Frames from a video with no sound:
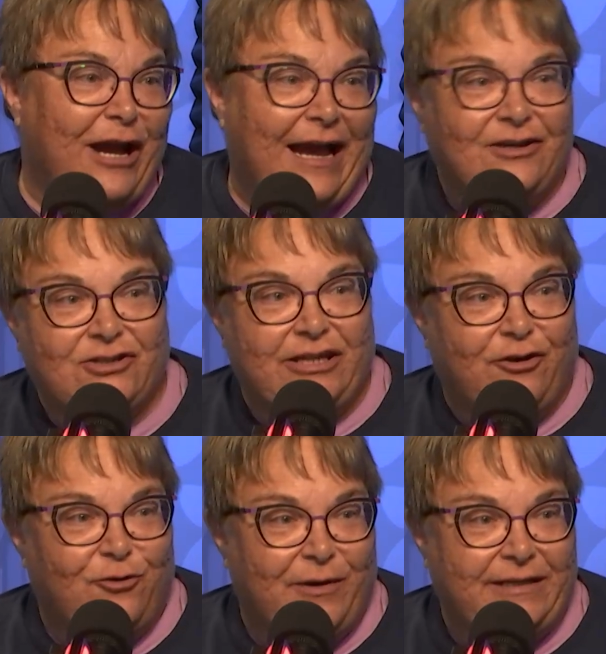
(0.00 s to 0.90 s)
actually
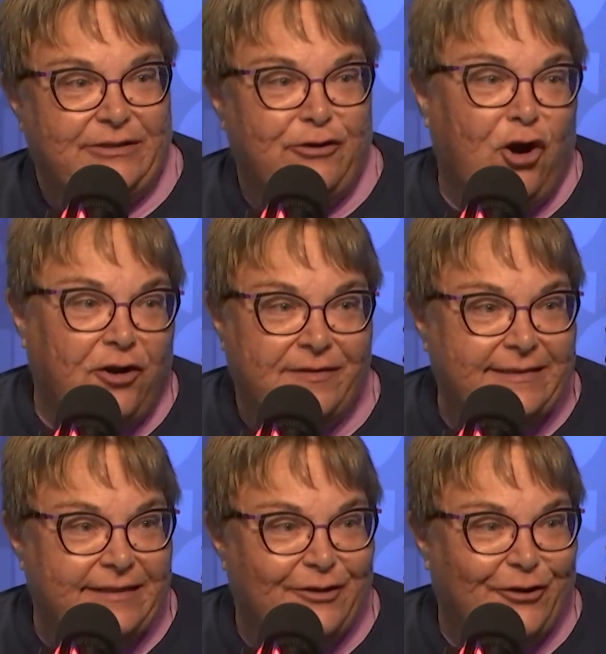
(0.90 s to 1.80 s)
are going to
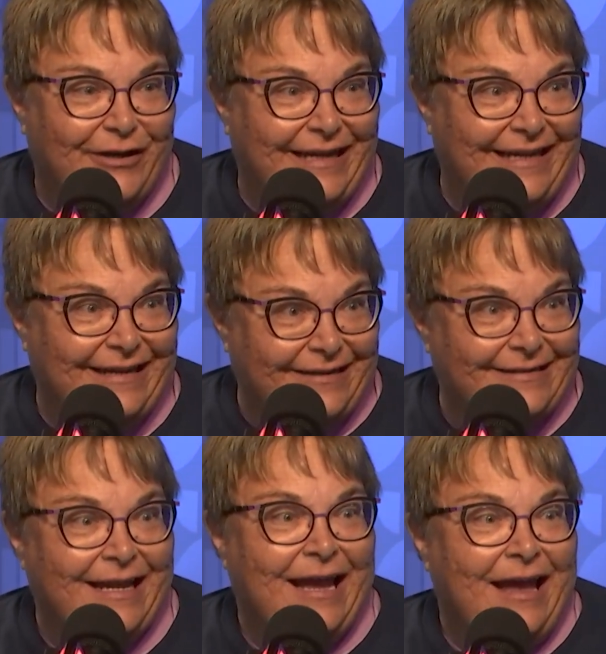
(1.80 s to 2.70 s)
harvest it or eat
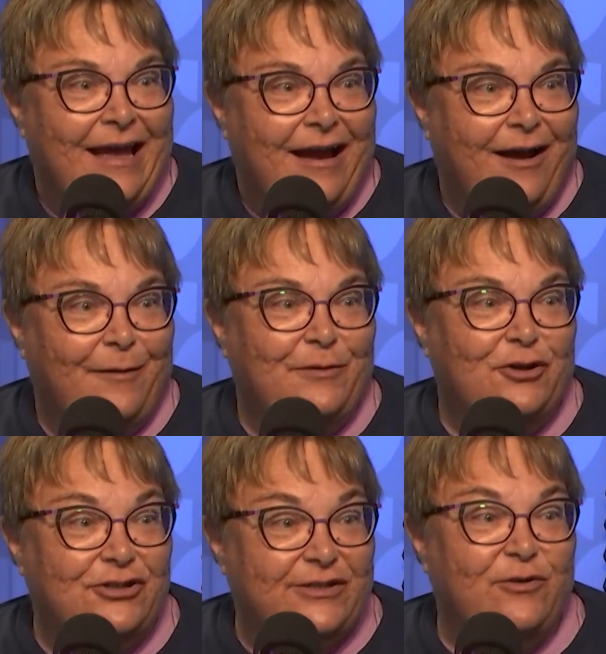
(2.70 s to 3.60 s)
it. Oh. Um,
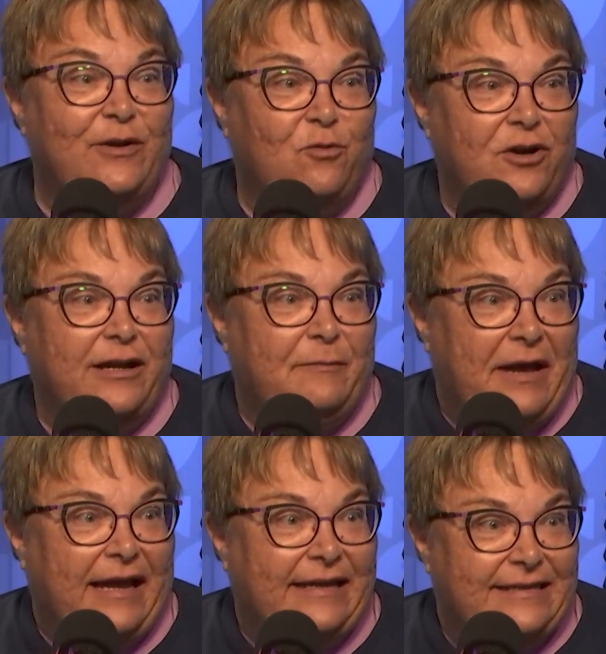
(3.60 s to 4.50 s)
you're just going to work it
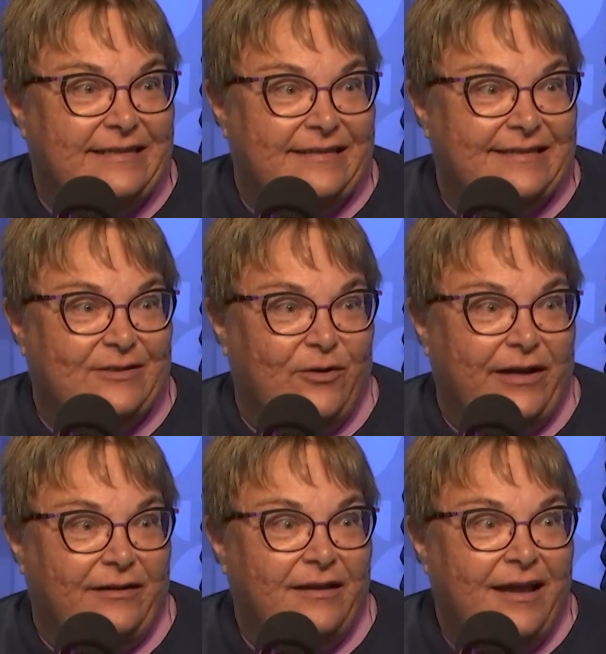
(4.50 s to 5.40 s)
back into the
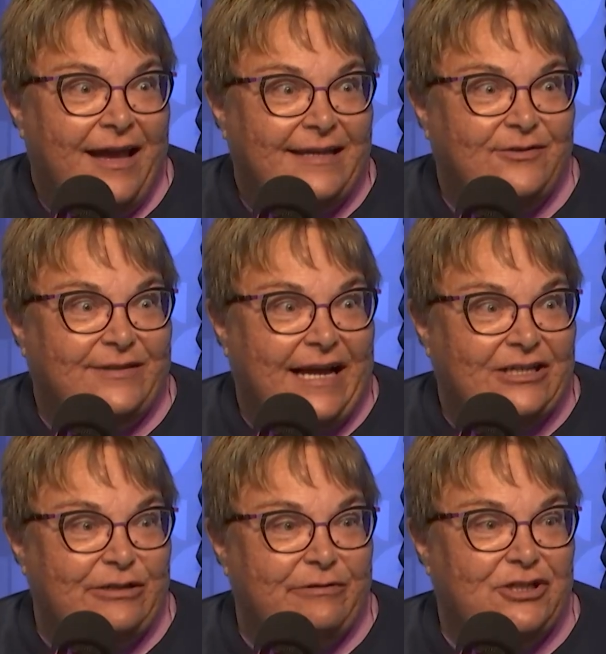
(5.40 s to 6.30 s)
soil. So it's
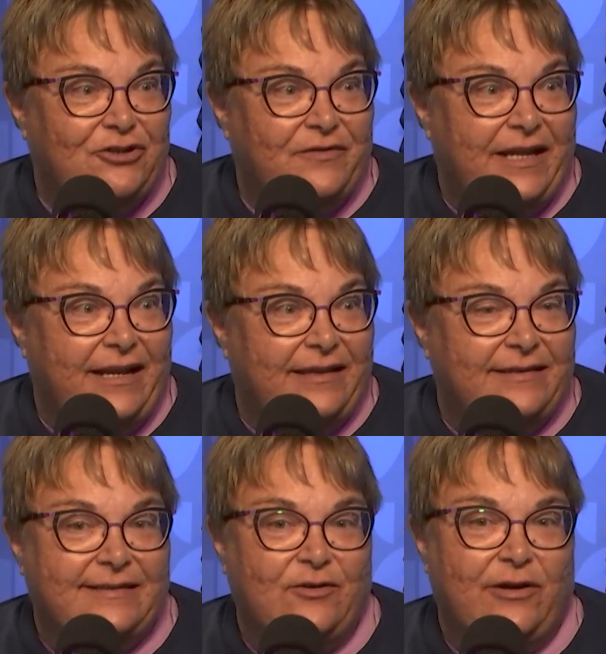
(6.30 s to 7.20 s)
actually rejuvenating
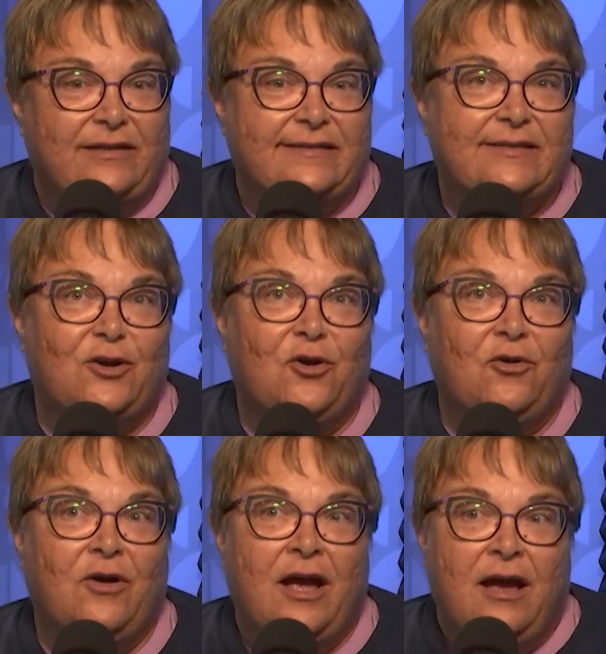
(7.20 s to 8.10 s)
the soil.
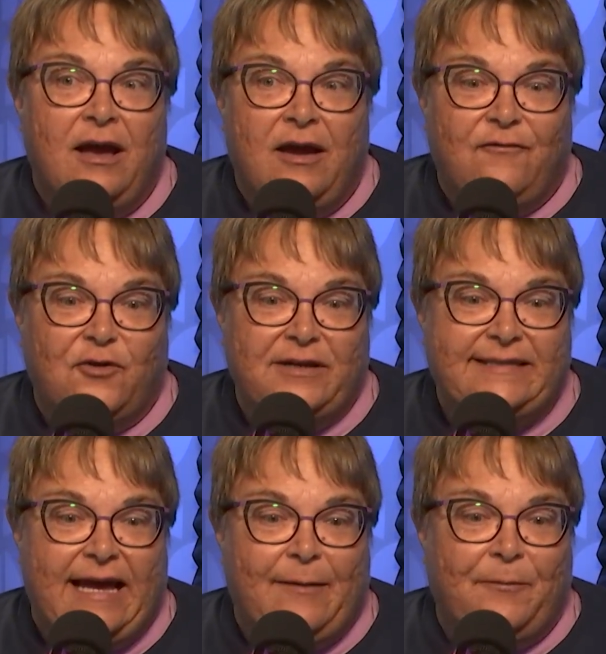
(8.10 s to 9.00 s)
So, for
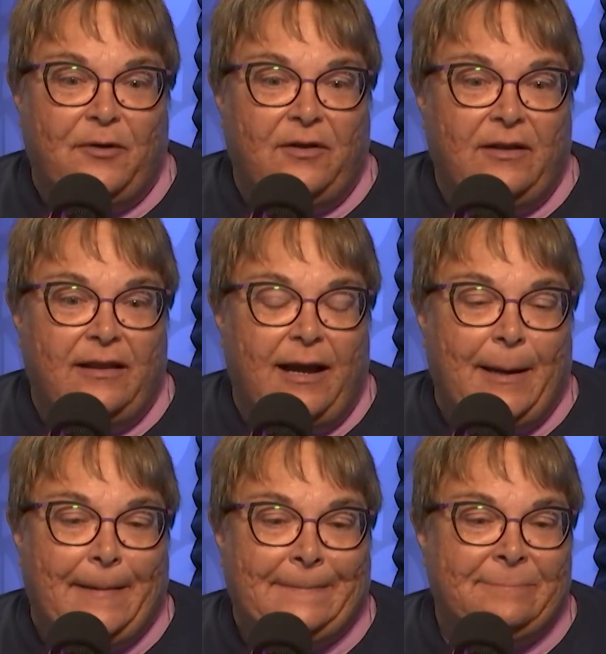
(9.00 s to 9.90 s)
example,
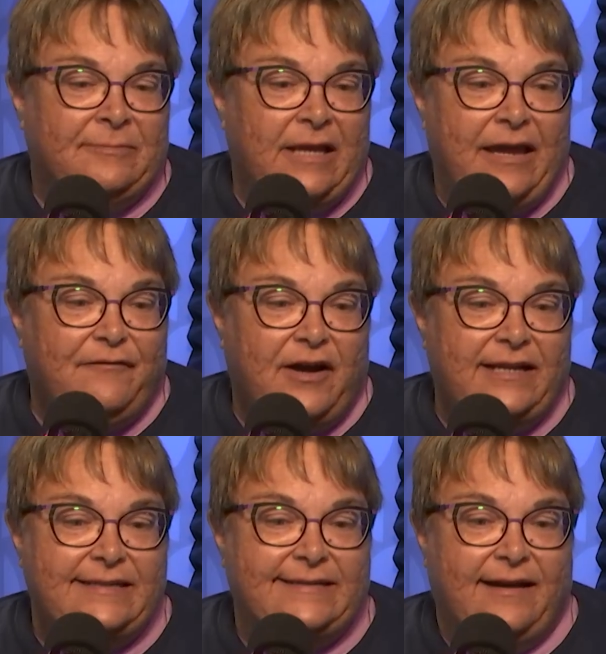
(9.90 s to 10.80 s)
um, if I
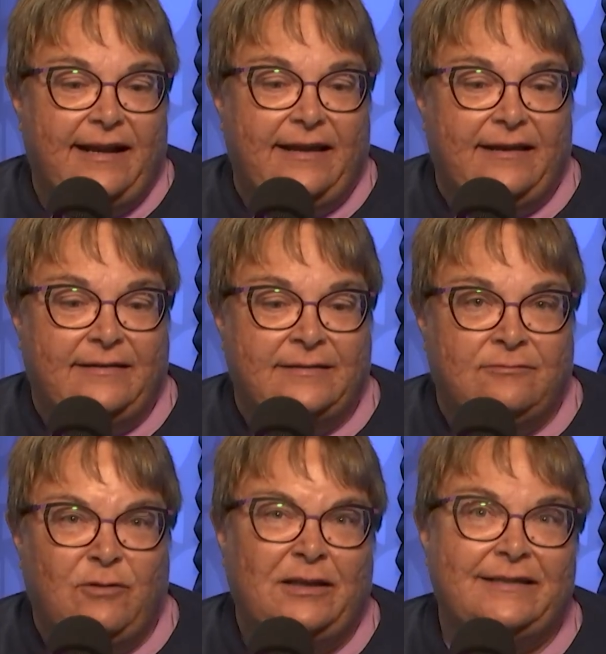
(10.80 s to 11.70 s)
decided,
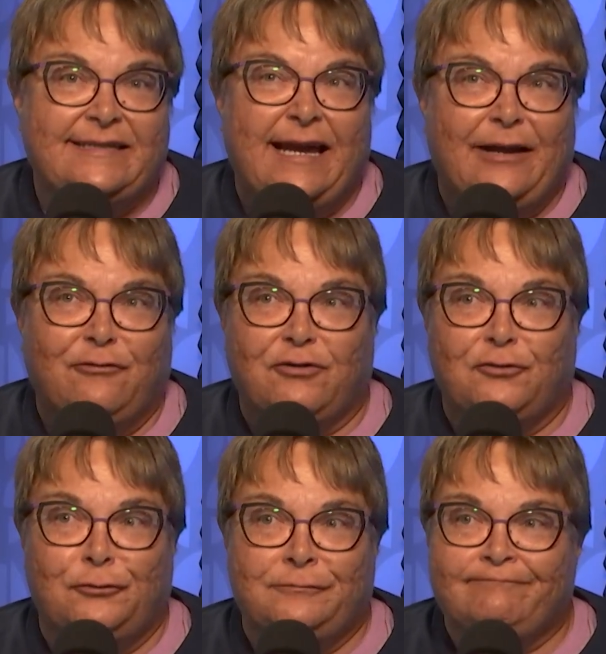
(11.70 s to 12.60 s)
well, let's say I
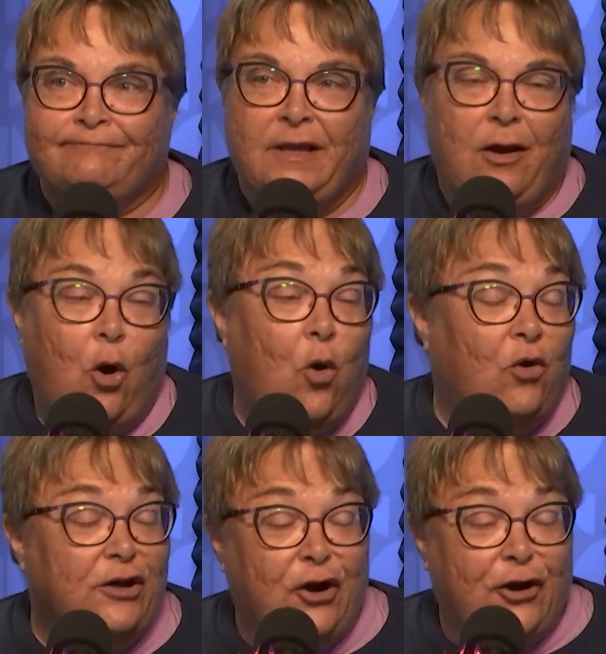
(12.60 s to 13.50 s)
grew a
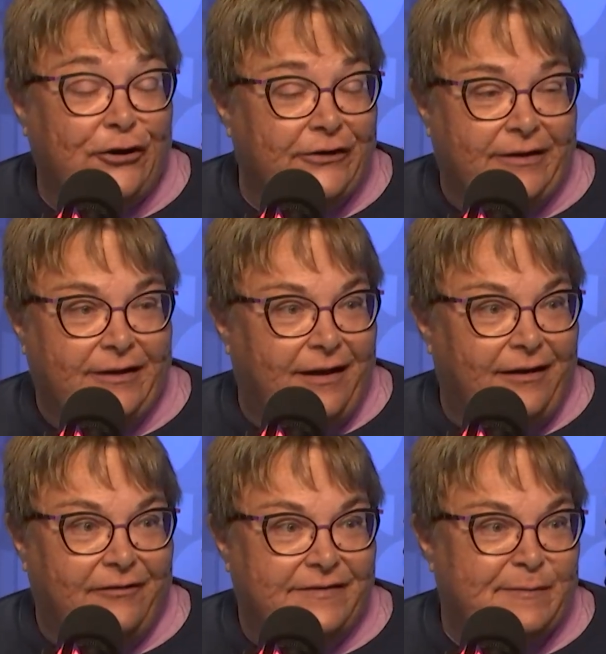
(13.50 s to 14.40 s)
whole garden
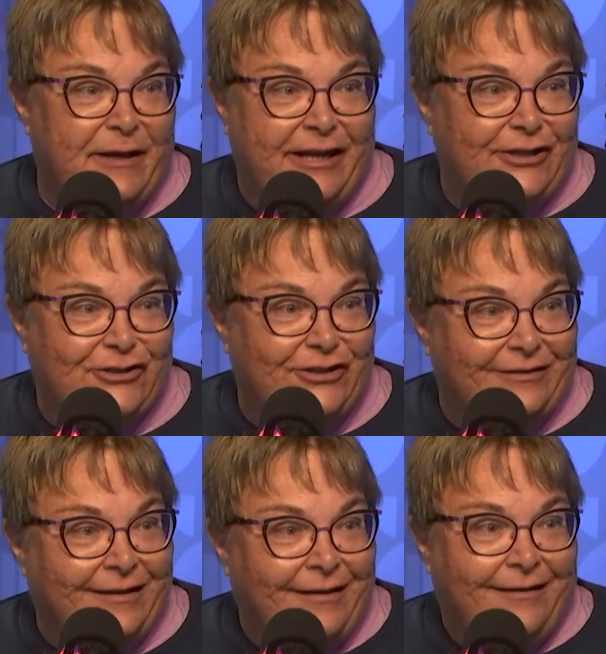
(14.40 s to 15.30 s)
of spinach
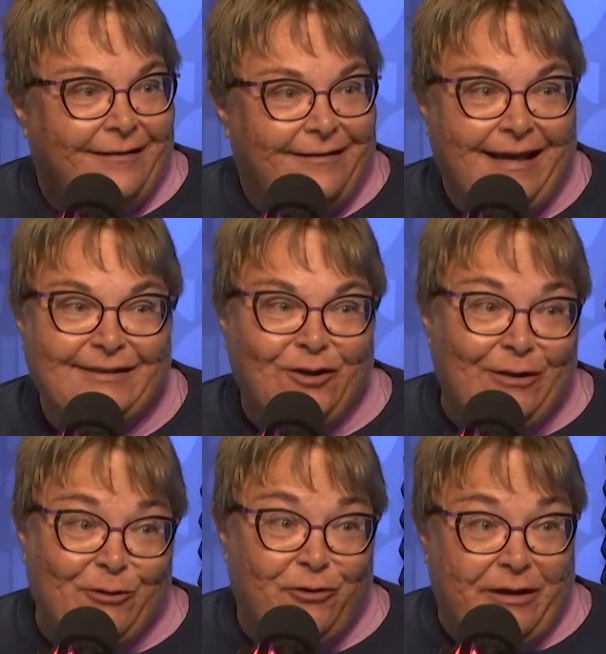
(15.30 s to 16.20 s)
and that's all
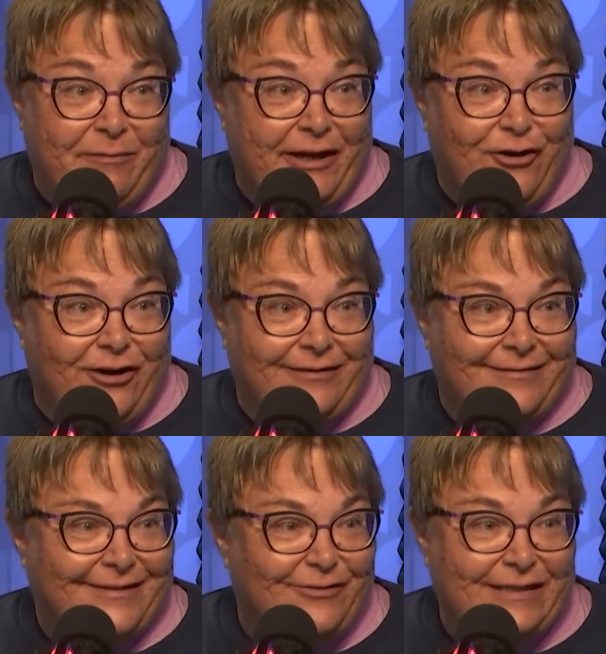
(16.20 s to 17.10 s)
I'm growing in my garden. Mm
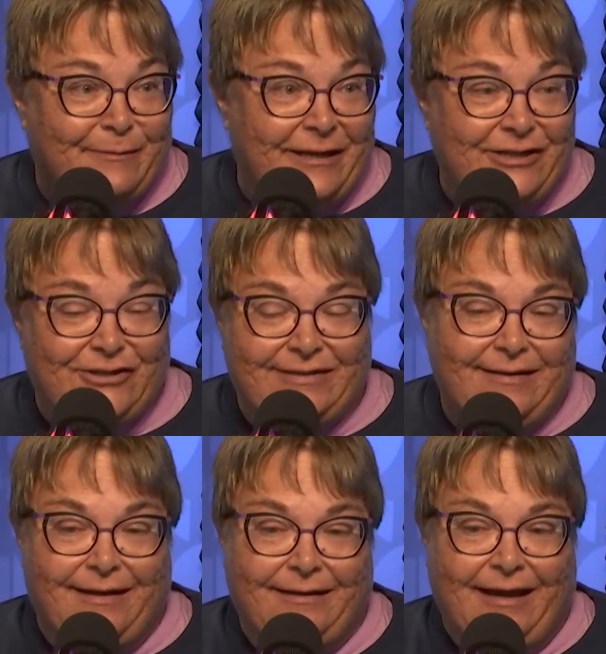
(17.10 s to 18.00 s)
-hmm. So the mm-hmm. spinach is
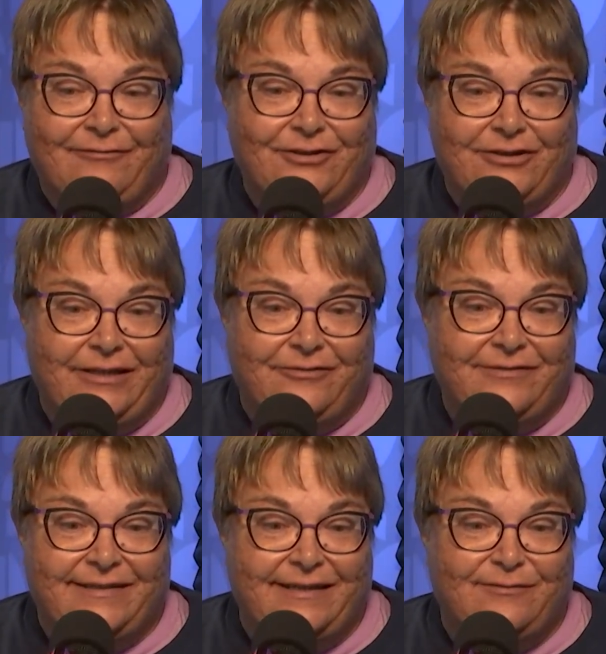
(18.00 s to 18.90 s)
done after, you know,
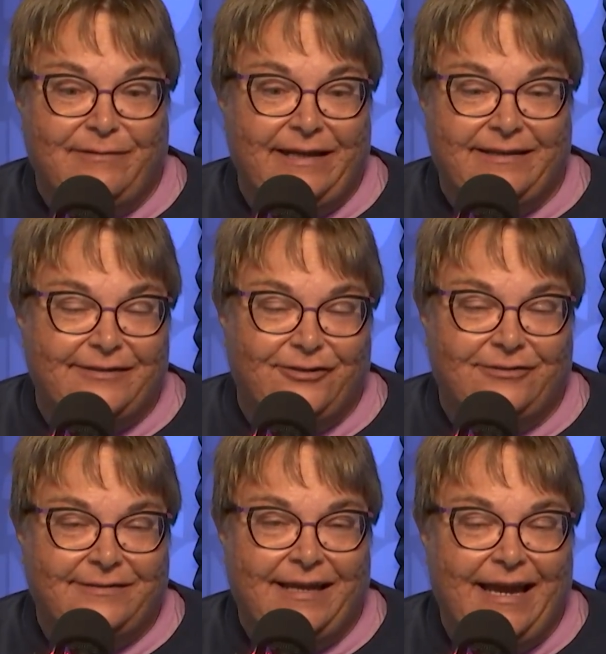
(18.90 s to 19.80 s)
six weeks
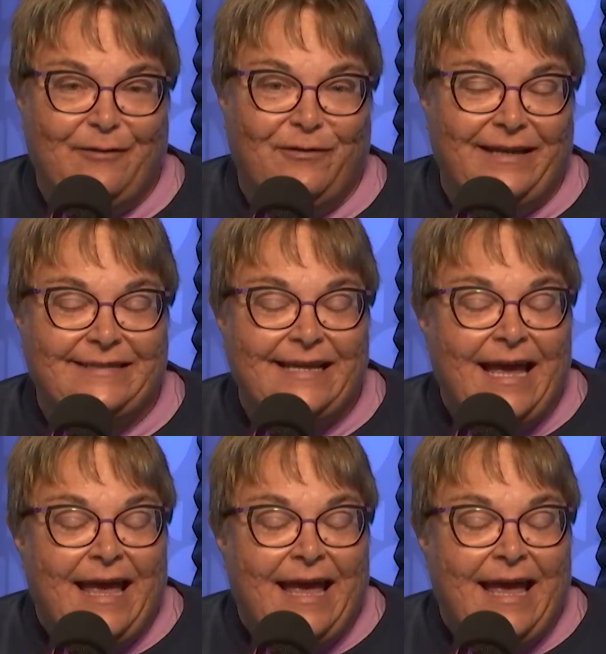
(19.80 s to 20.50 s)
or eight weeks.